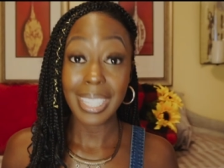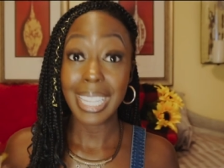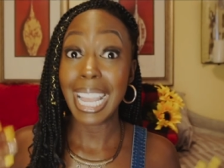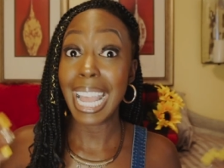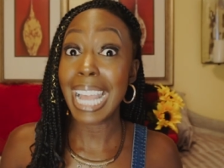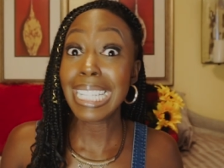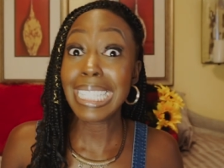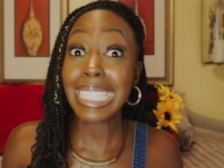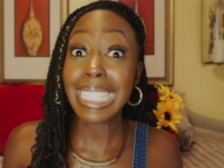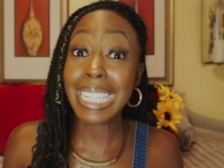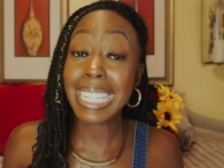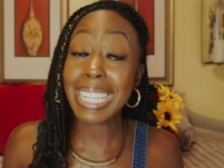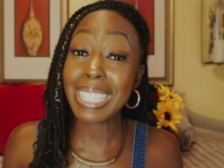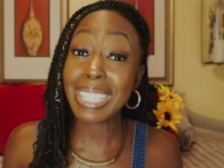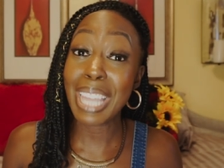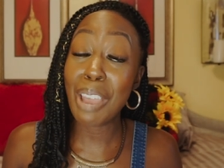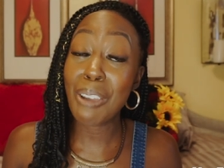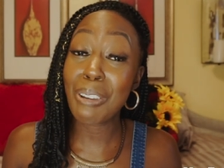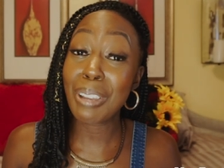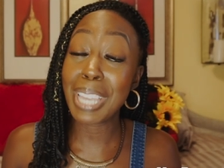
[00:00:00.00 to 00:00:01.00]
I didn't
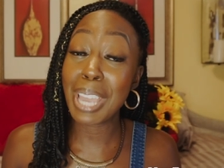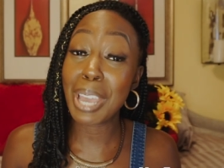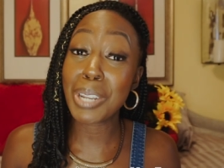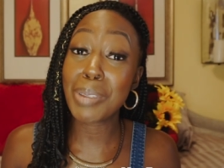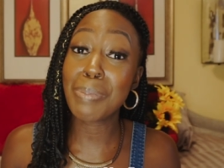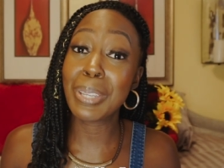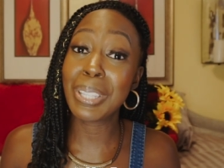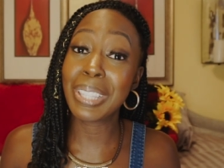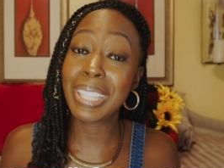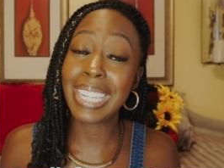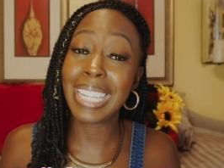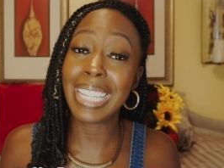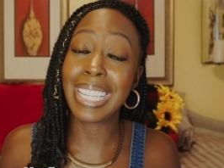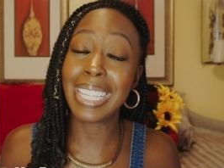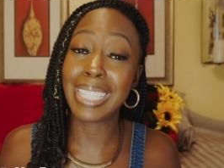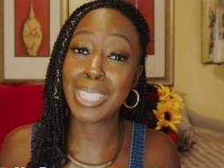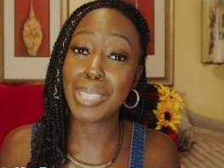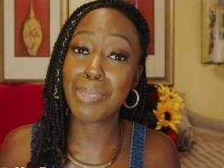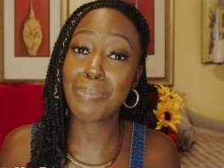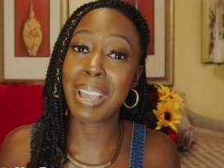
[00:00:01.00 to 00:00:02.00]
allow accountability
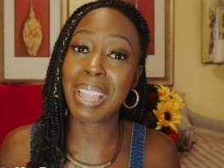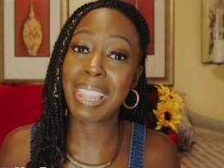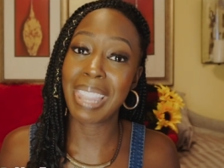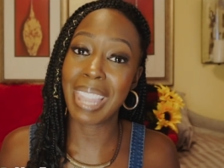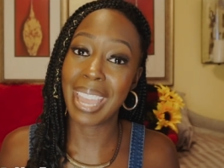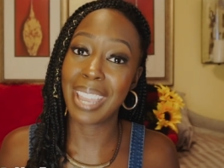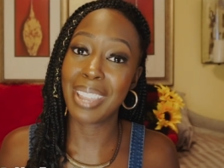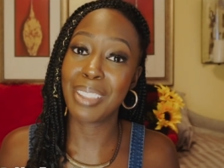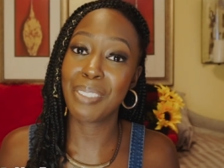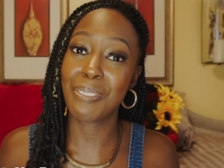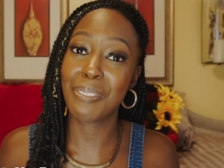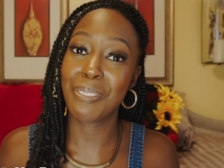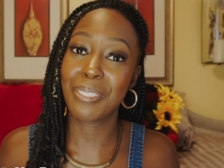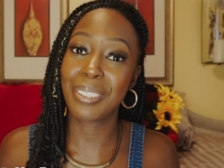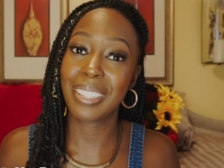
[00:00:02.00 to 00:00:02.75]
into my life.